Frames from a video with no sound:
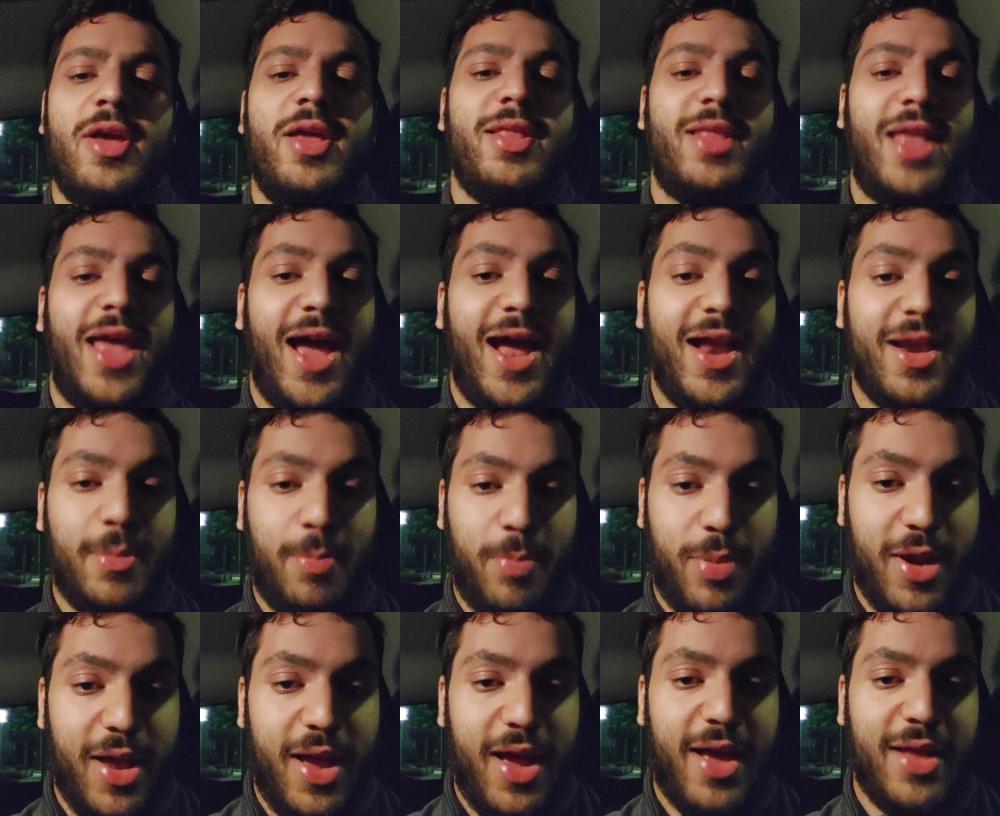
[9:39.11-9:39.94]
They had a
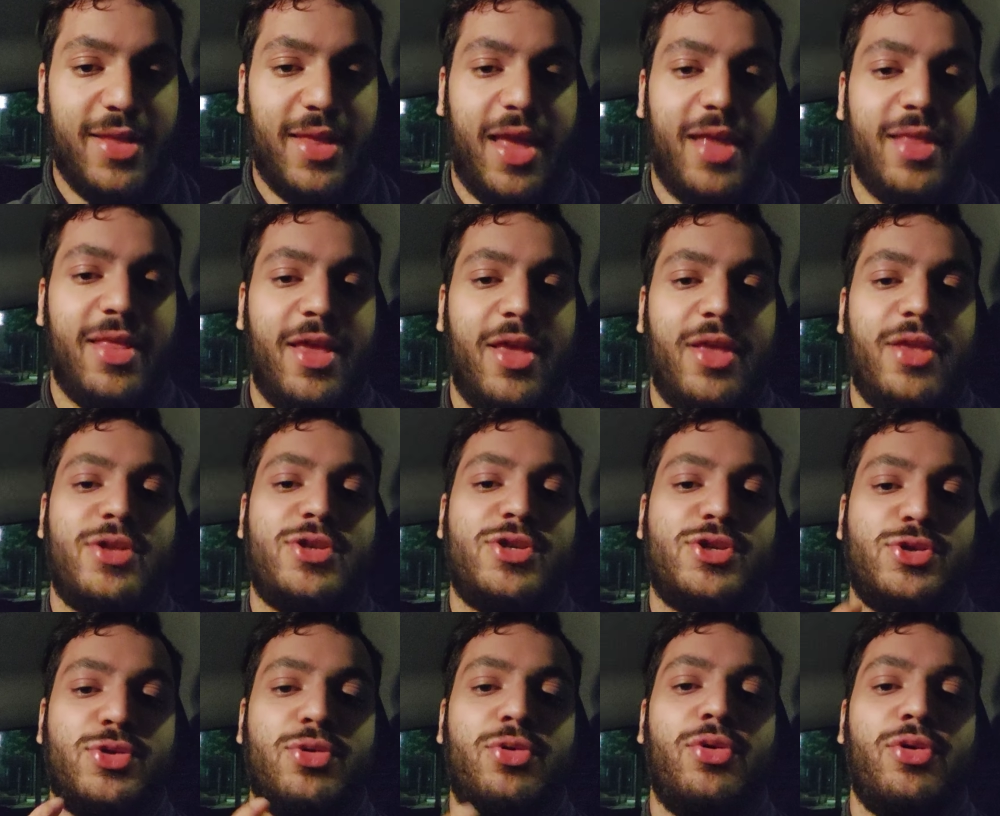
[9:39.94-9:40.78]
plan, and they
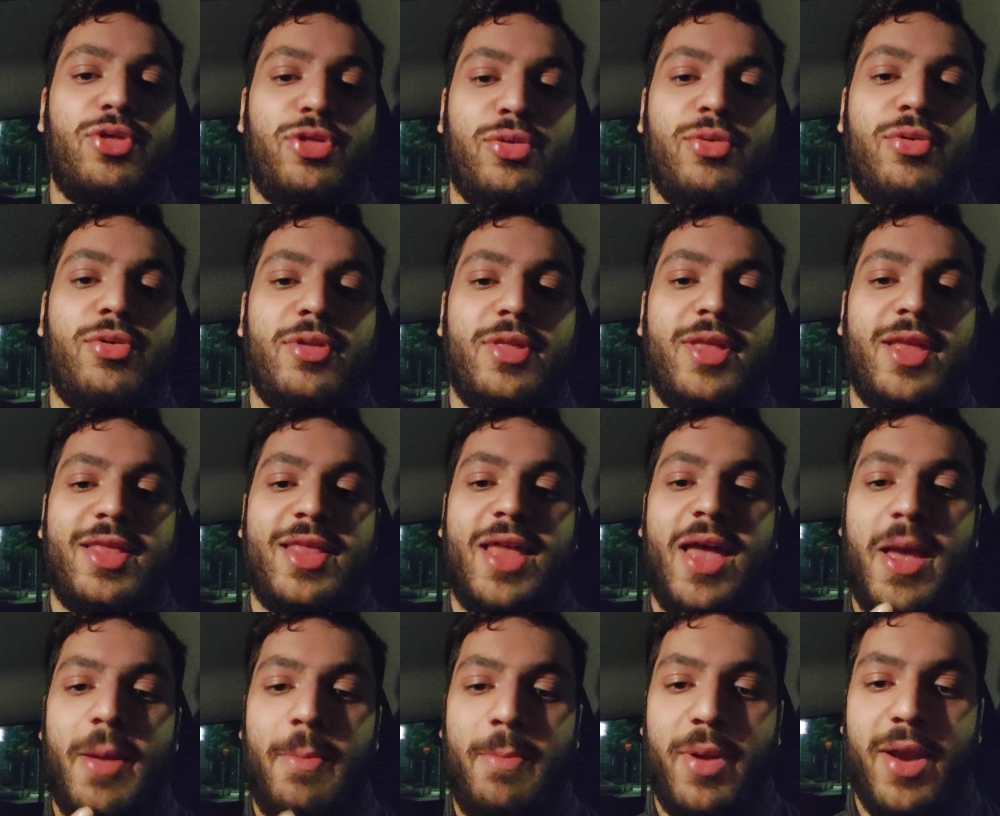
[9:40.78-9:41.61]
saw through that
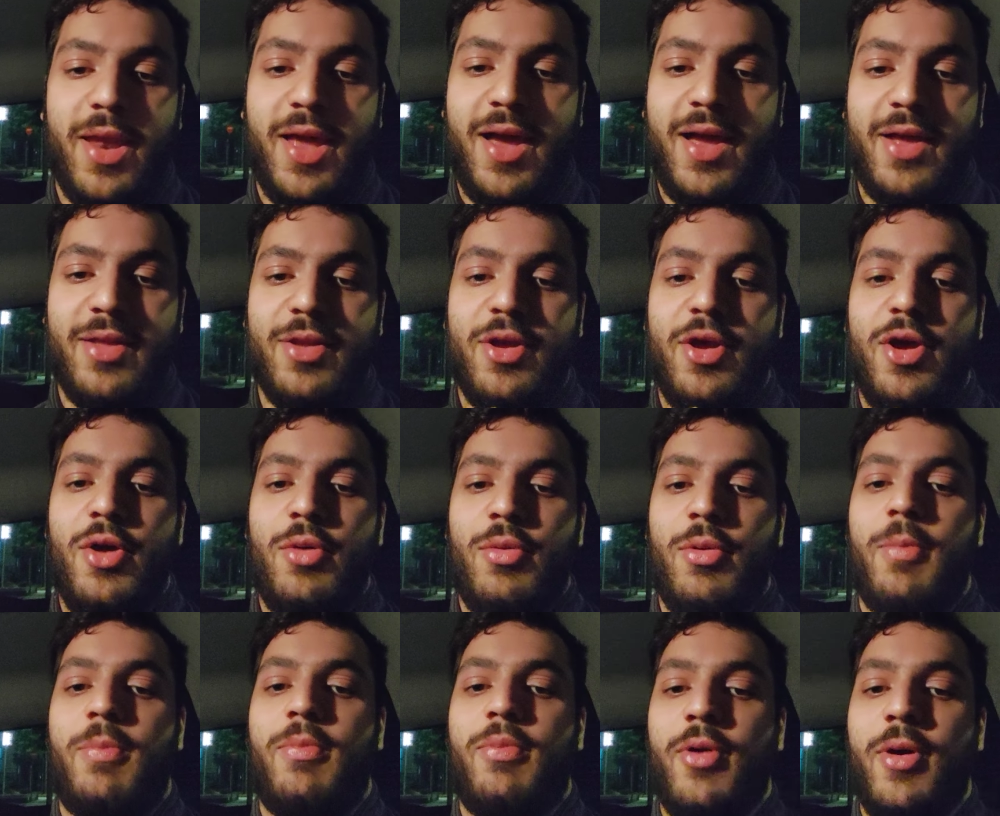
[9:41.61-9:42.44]
their plan
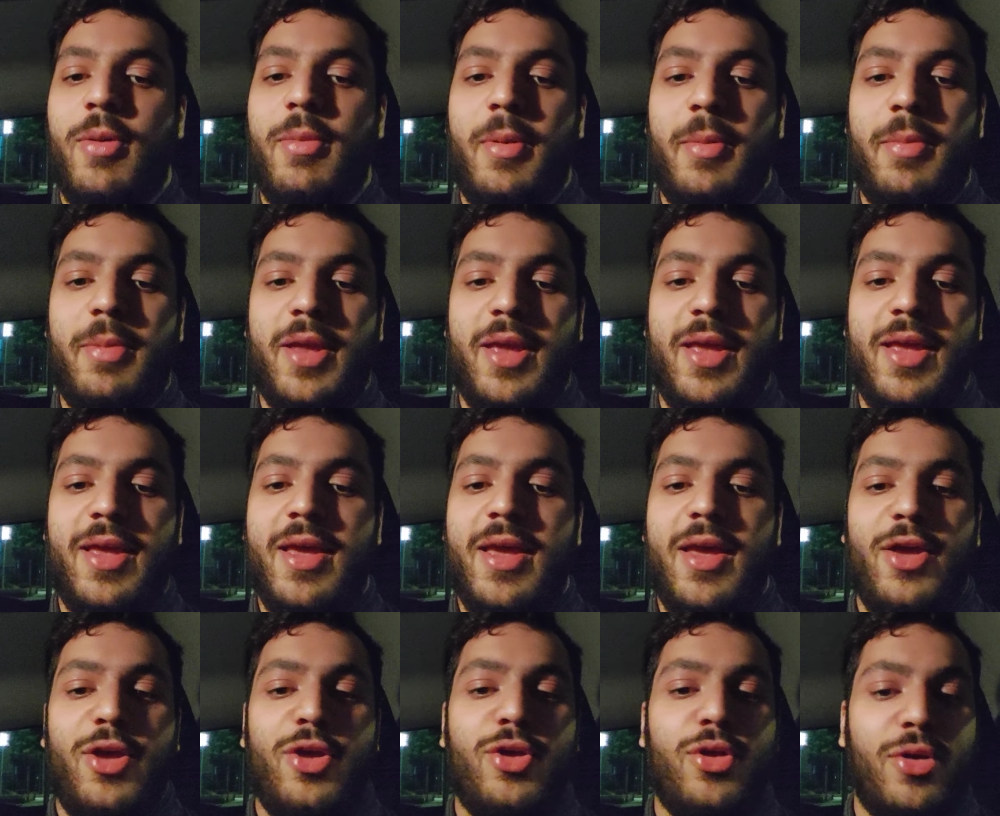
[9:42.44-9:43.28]
would probably,
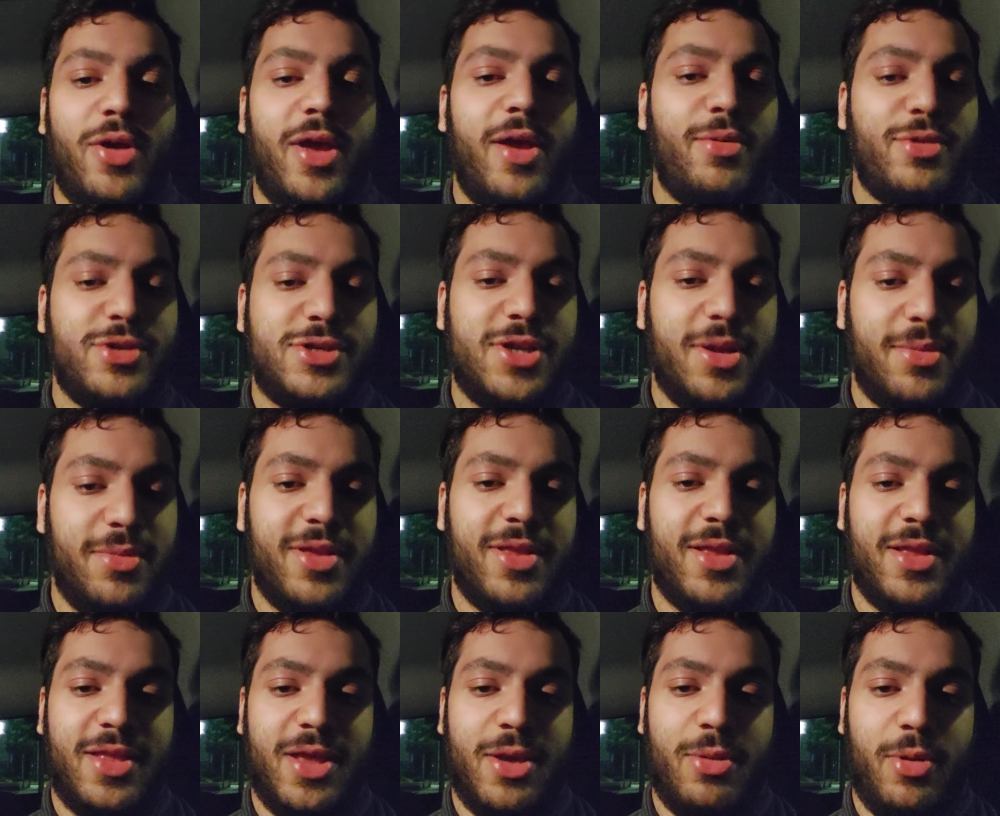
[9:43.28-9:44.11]
it was
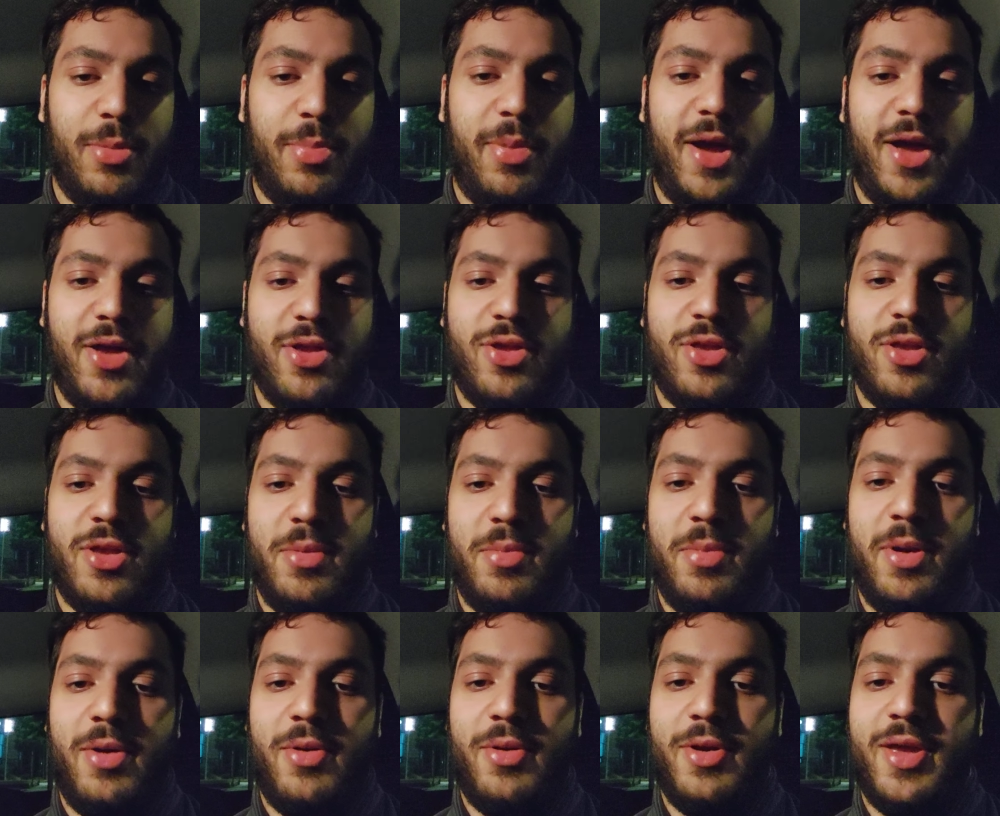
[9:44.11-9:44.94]
something that they were passionate
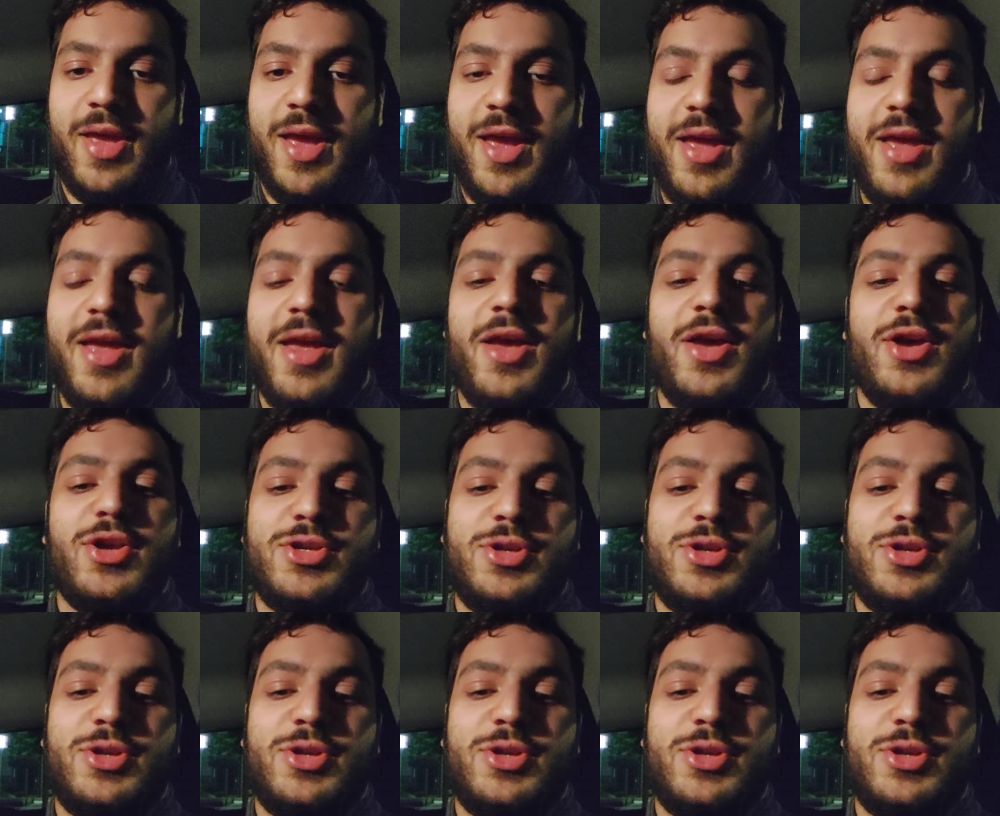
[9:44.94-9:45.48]
about, okay?